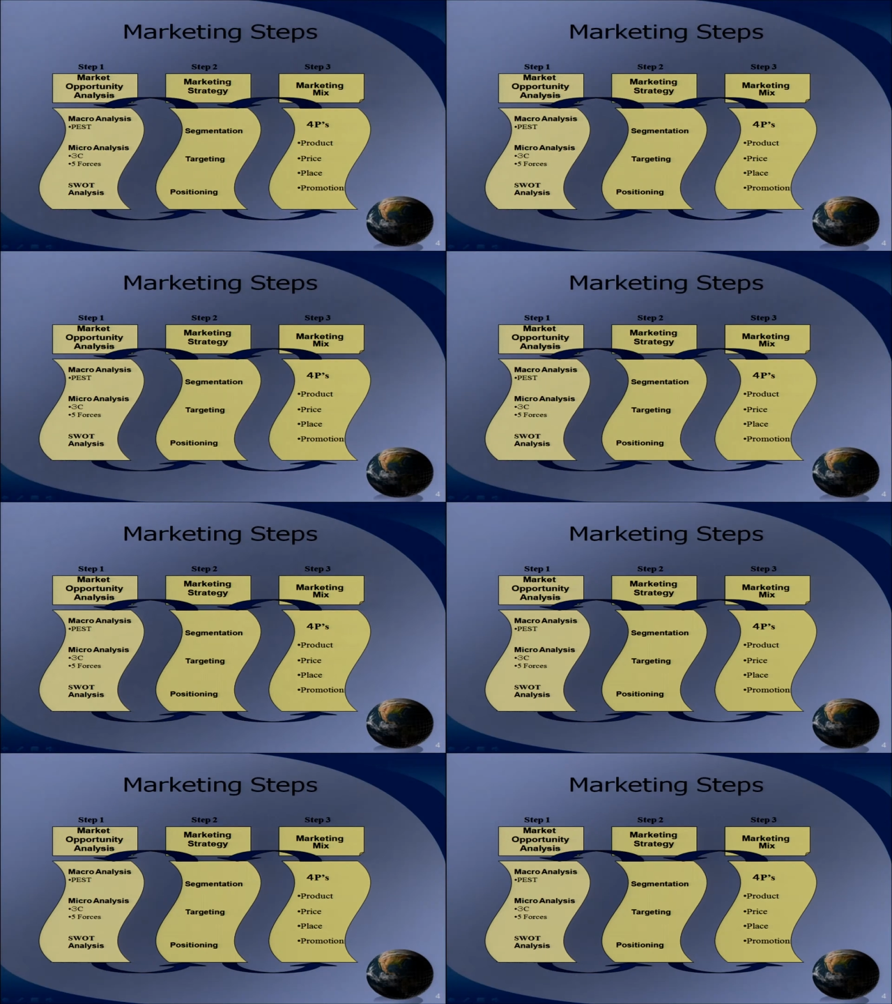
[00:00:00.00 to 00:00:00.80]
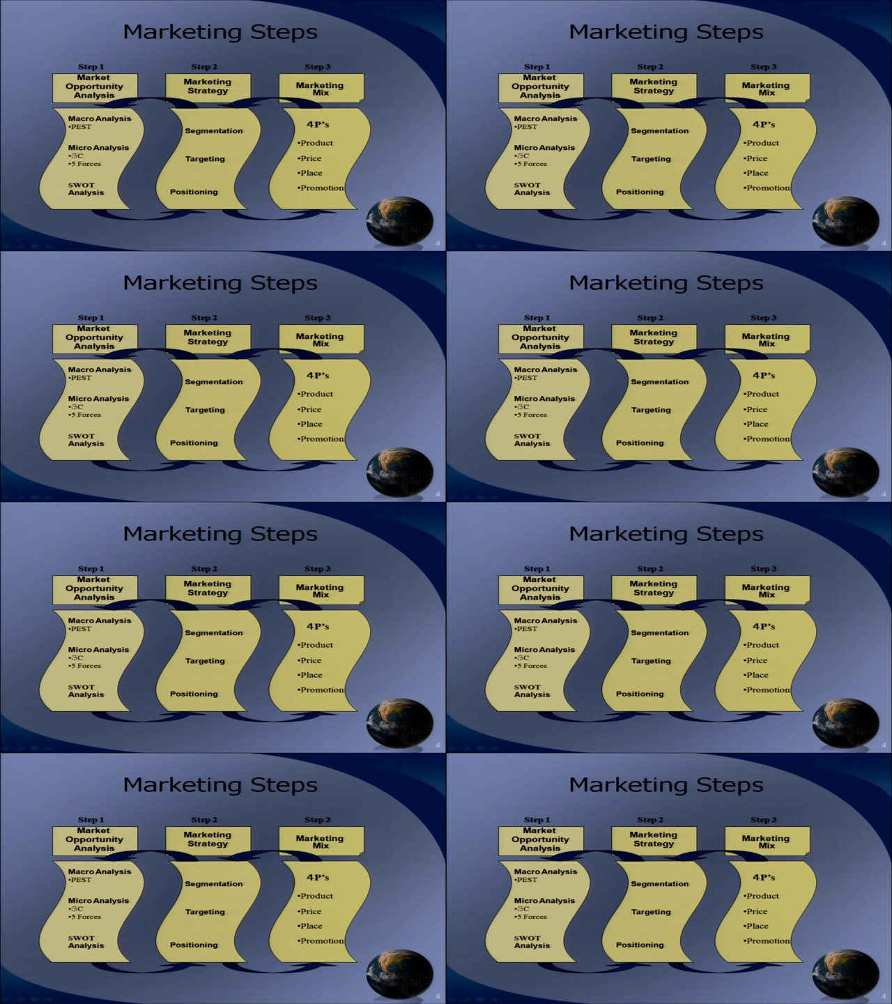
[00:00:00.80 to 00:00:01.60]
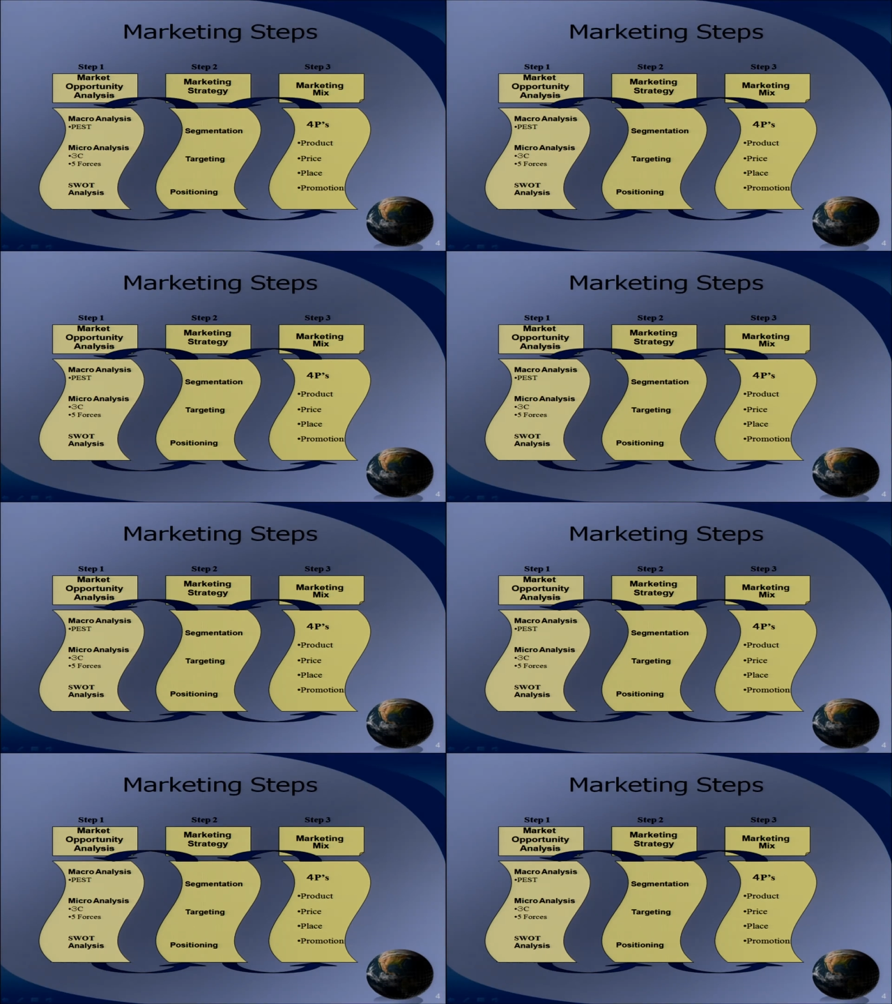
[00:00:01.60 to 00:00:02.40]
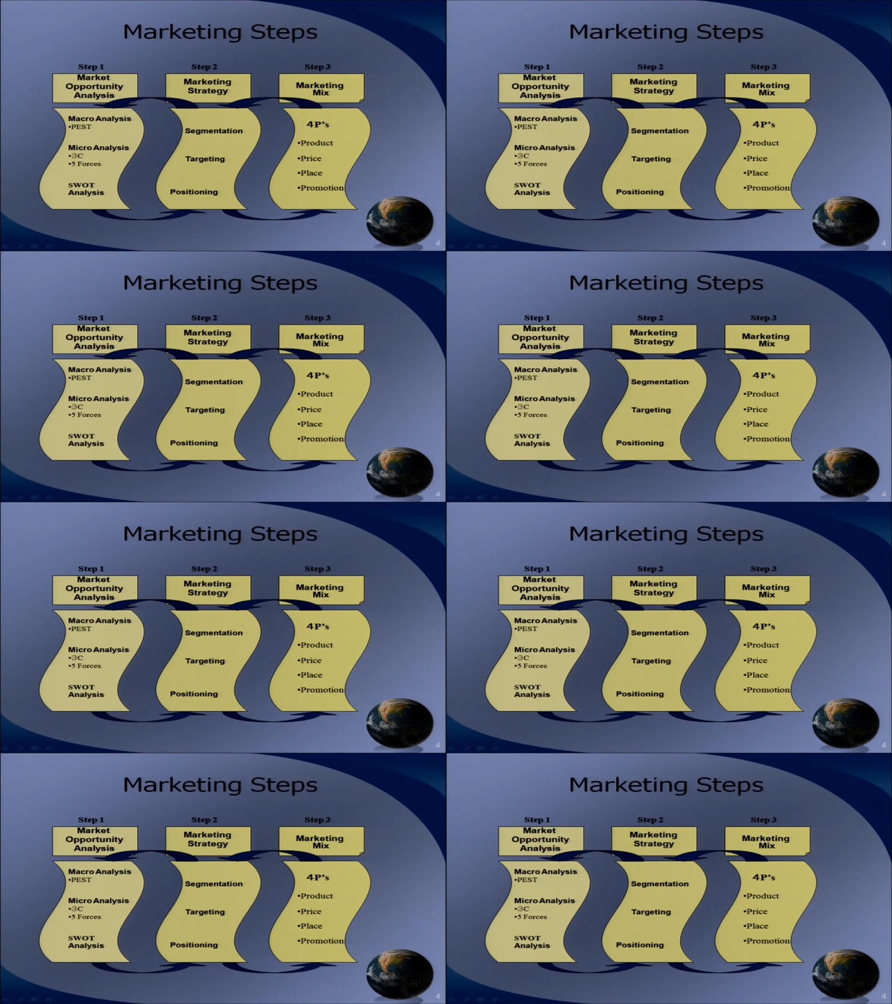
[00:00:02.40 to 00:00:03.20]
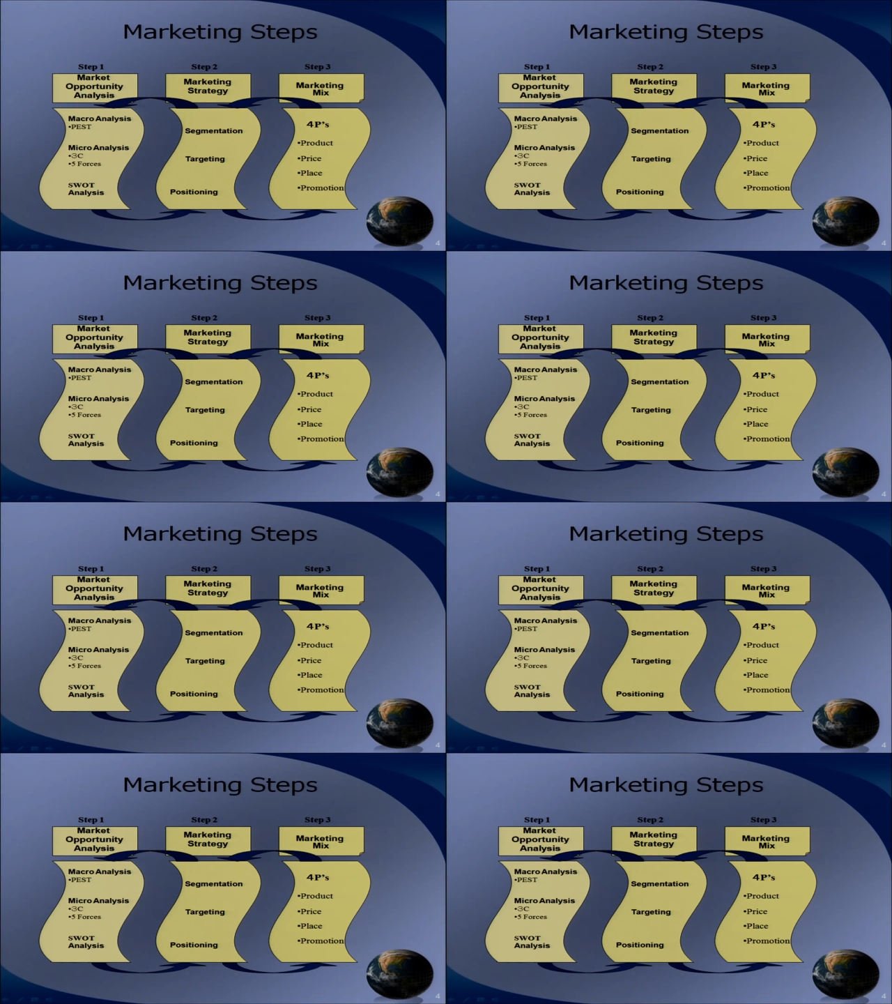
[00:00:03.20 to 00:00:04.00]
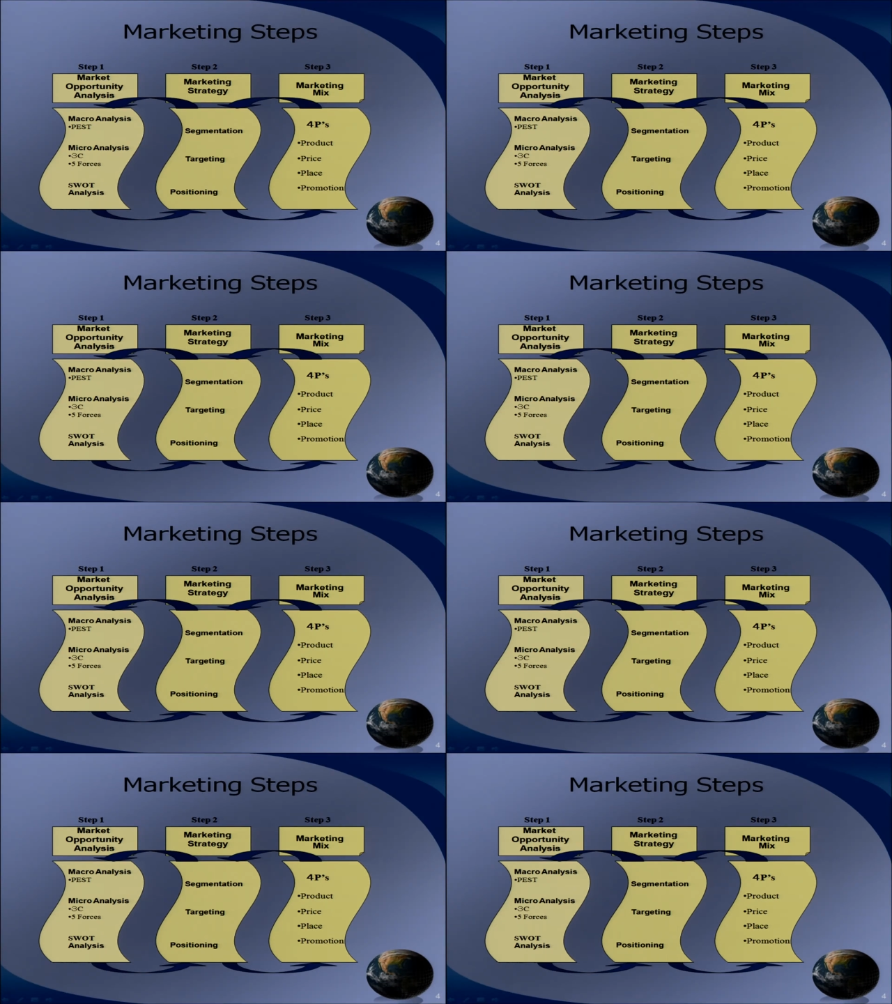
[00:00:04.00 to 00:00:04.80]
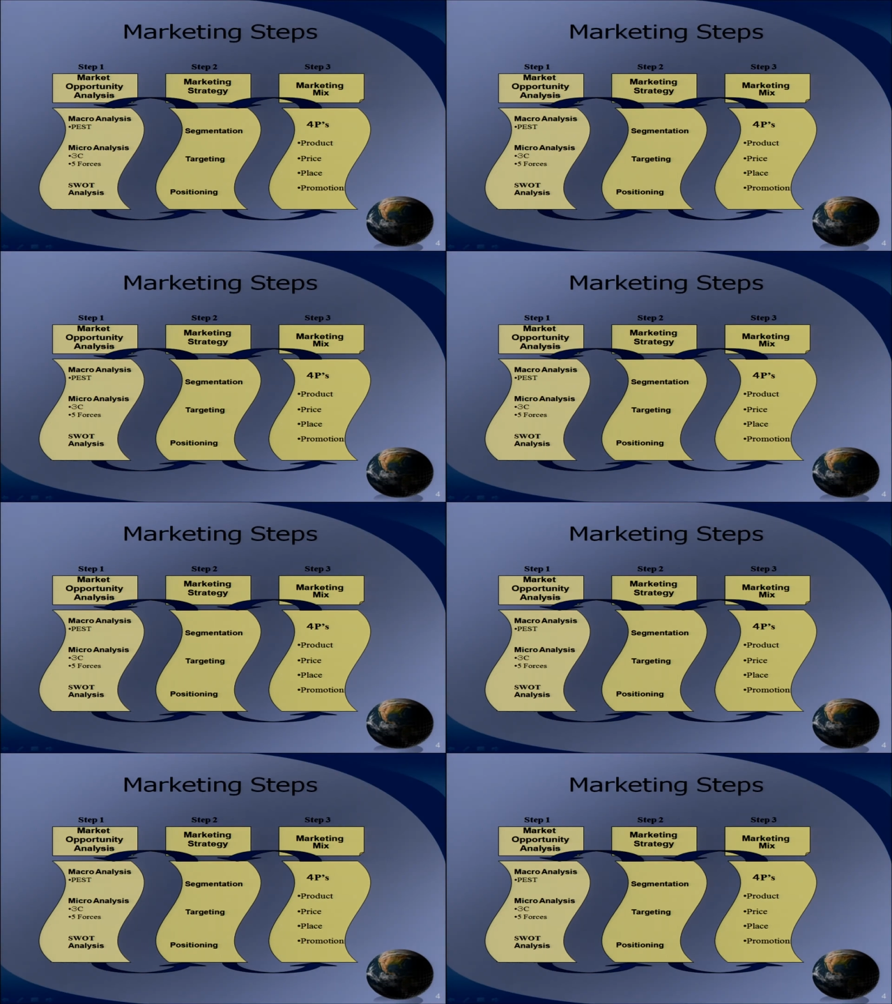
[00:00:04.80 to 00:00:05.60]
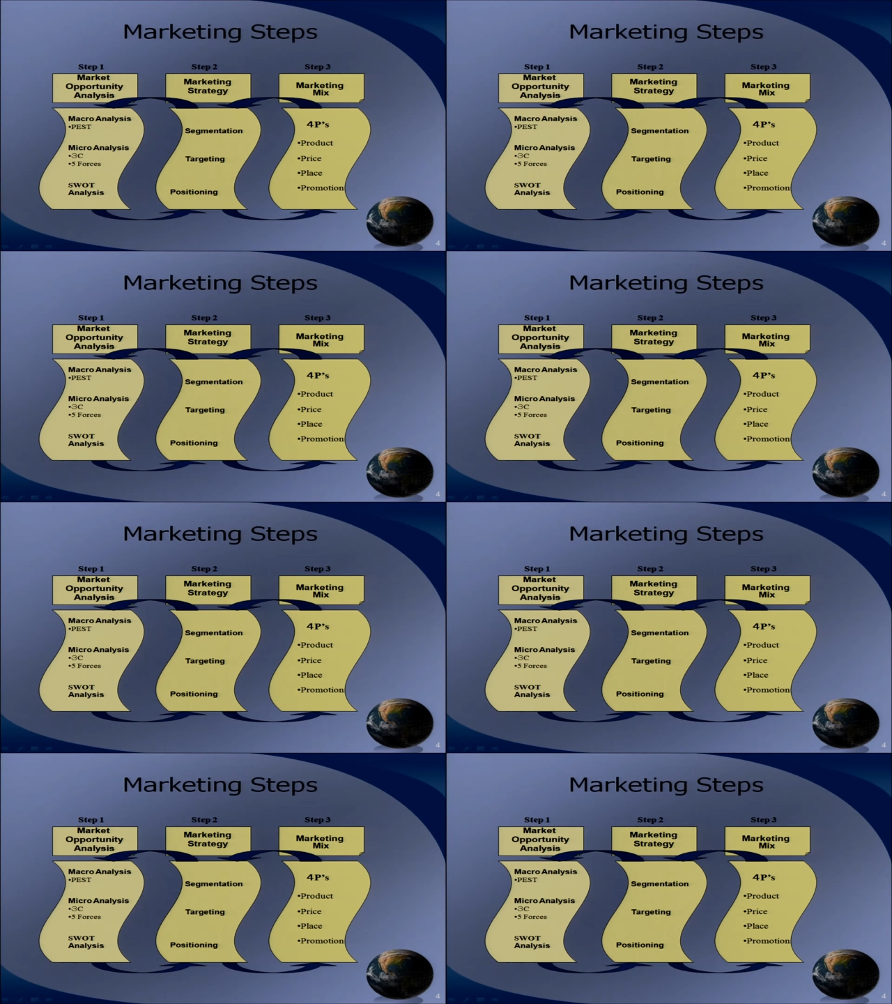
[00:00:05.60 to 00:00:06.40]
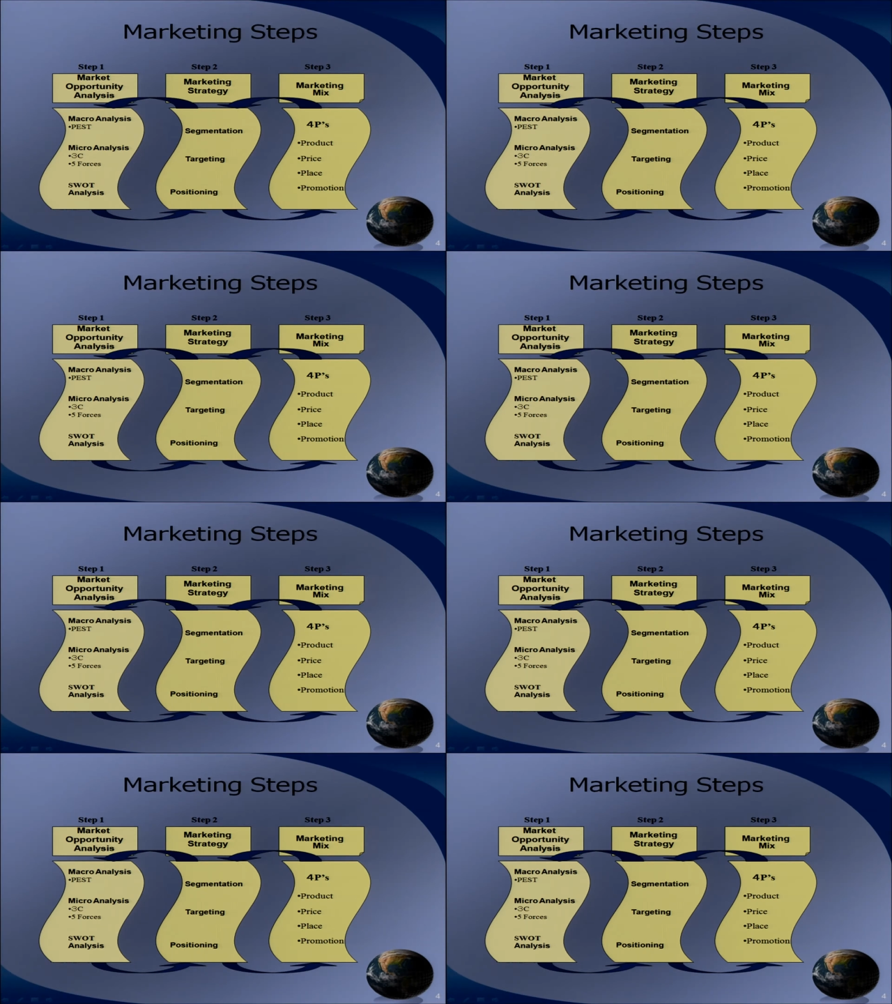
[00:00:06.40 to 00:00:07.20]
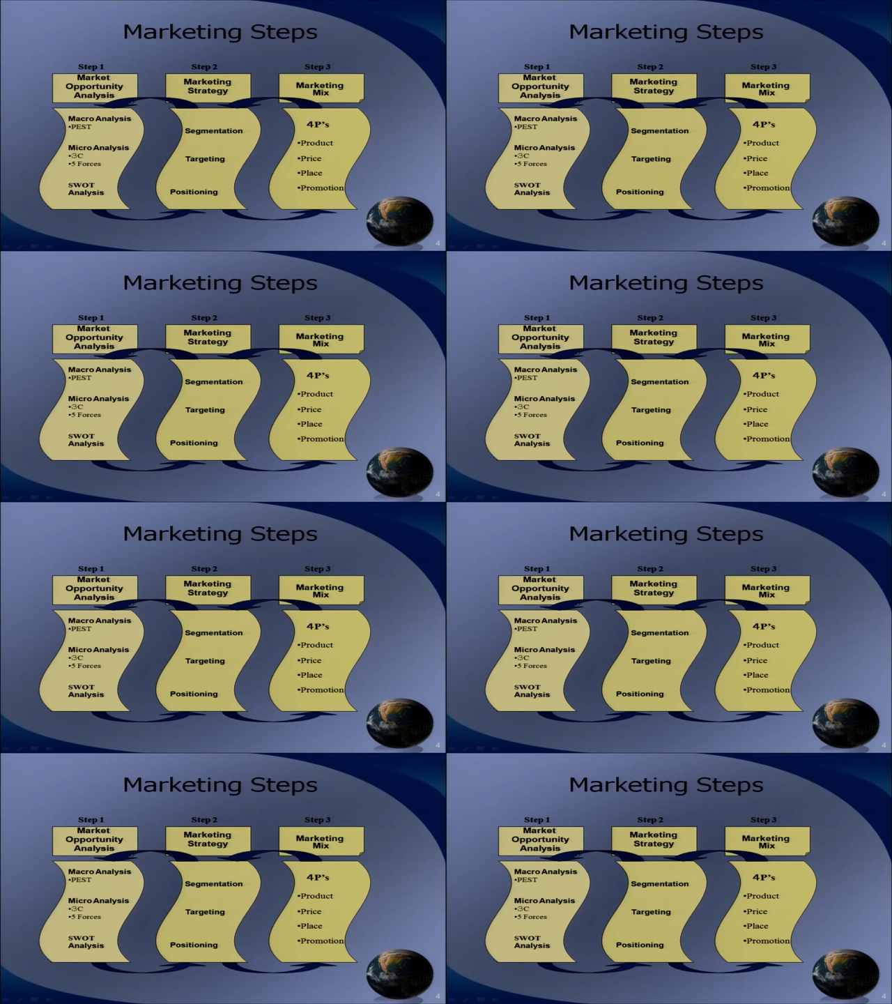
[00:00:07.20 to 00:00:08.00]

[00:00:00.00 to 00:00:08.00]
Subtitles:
No face is visible, so there are no lips to read.